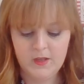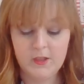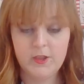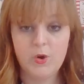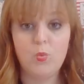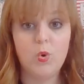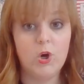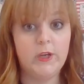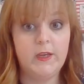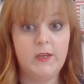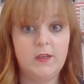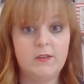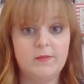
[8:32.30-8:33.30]
They're
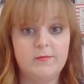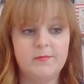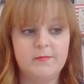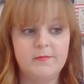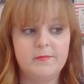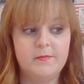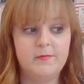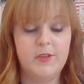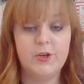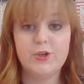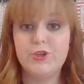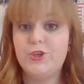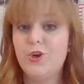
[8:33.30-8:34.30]
working.
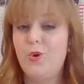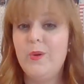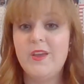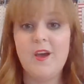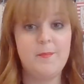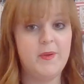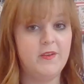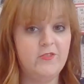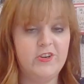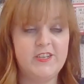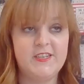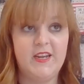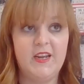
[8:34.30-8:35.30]
They're showing up
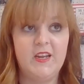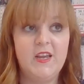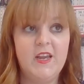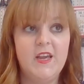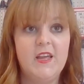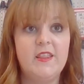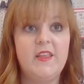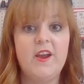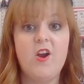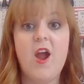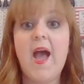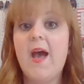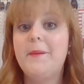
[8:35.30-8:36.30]
every day. They
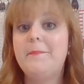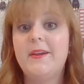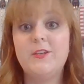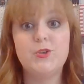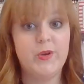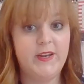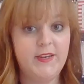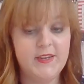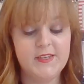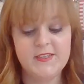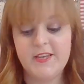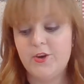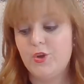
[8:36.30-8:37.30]
are at my
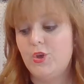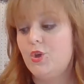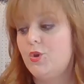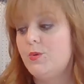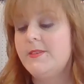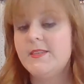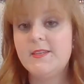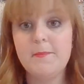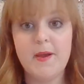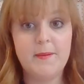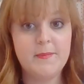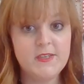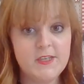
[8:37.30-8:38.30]
trainings. They are using
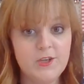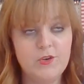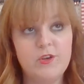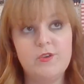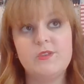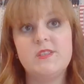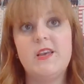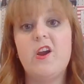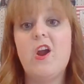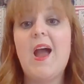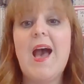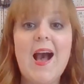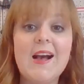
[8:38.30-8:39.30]
my materials. They
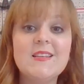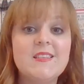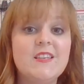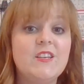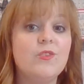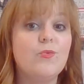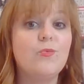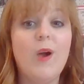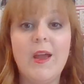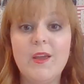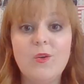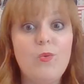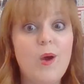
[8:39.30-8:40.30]
are asking the
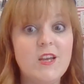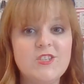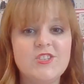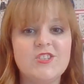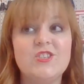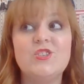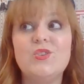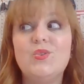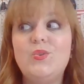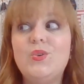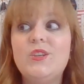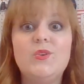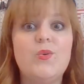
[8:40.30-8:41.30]
right questions, the
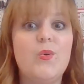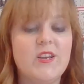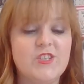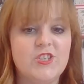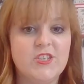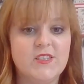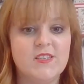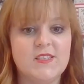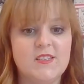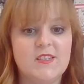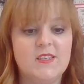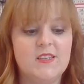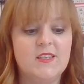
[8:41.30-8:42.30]
good questions.
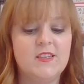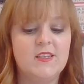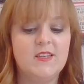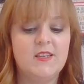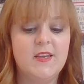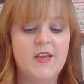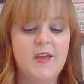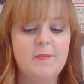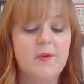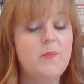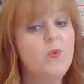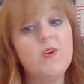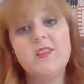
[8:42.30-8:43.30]

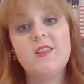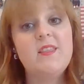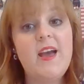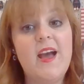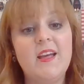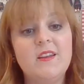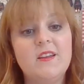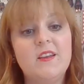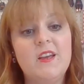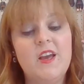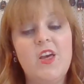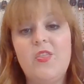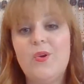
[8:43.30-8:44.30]
But more than that,
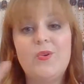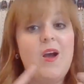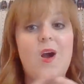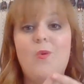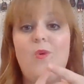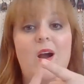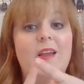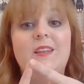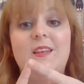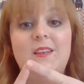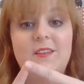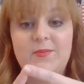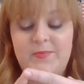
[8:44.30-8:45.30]
they're not whining.